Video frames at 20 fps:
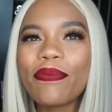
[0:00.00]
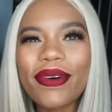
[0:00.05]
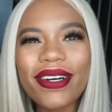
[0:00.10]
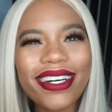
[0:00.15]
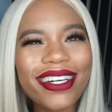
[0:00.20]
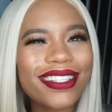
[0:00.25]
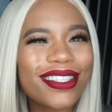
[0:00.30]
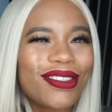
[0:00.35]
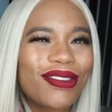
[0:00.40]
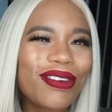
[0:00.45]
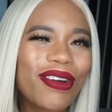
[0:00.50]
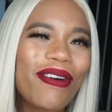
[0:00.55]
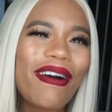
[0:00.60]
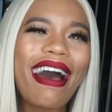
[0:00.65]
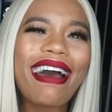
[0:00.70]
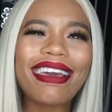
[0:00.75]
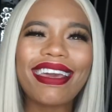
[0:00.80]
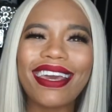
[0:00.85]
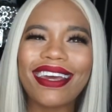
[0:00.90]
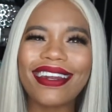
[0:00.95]
because you know
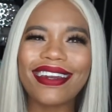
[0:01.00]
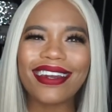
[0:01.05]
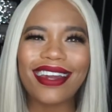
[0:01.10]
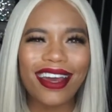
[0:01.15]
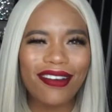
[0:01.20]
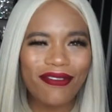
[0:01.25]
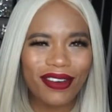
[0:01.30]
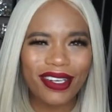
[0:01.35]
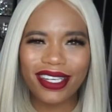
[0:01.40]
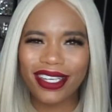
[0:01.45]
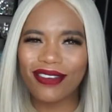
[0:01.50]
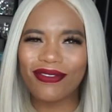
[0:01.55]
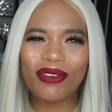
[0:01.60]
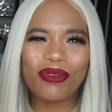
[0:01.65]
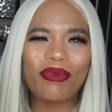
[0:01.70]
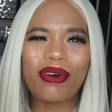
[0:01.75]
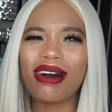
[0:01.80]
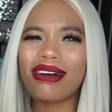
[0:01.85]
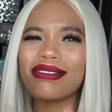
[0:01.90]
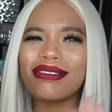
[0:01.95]
I can never give
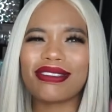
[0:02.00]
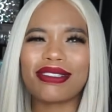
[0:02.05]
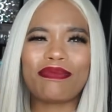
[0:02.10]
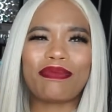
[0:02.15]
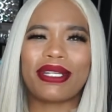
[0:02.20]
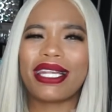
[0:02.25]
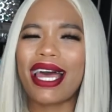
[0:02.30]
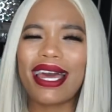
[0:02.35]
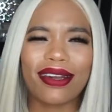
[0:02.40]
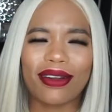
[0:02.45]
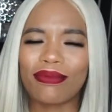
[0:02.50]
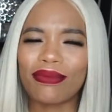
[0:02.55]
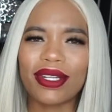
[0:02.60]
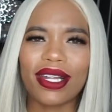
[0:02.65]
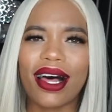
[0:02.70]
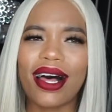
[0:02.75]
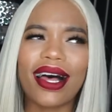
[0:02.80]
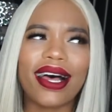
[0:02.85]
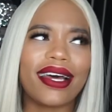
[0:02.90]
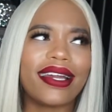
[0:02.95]
you all just platinum
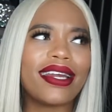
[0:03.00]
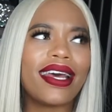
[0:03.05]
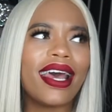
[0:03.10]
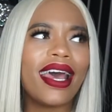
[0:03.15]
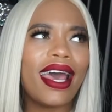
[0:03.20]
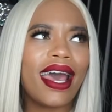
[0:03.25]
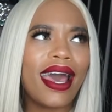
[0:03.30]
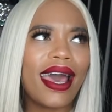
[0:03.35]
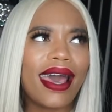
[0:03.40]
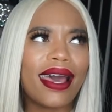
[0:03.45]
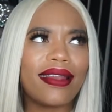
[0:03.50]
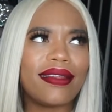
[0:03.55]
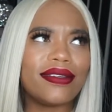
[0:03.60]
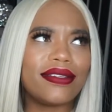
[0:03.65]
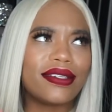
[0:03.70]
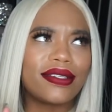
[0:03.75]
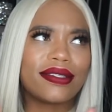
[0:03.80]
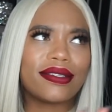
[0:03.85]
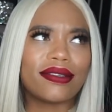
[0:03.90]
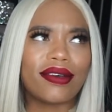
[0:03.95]
blonde and
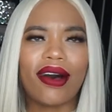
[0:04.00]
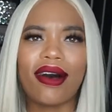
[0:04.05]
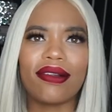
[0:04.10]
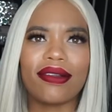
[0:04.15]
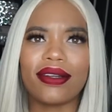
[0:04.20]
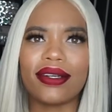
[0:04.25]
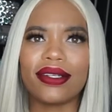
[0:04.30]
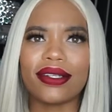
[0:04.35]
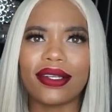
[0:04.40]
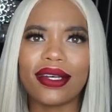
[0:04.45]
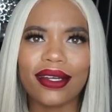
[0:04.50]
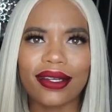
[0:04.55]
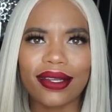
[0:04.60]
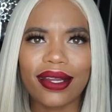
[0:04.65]
just call it a look.